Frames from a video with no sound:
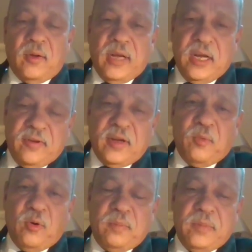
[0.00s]
Now,
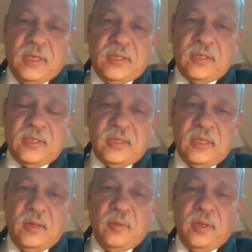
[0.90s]
network mode
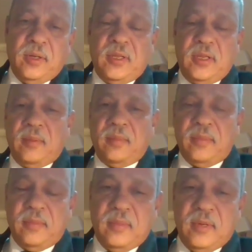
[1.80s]
means even the
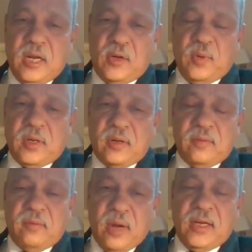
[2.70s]

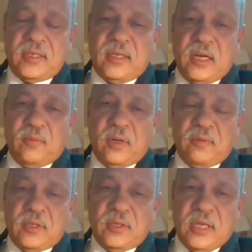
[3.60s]
network, wireless
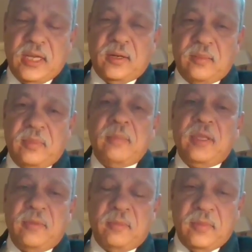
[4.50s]
network, which is there,
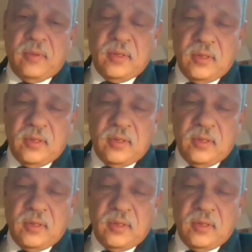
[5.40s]
maybe the,